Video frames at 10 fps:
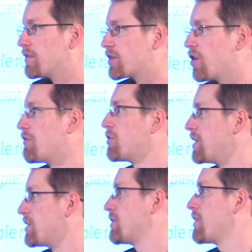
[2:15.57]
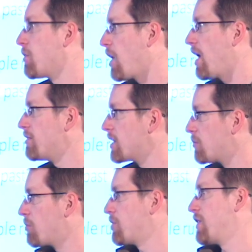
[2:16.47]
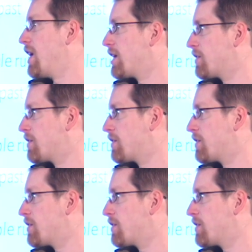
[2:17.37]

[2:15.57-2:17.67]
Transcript: the conversations that we're having and what we're saying,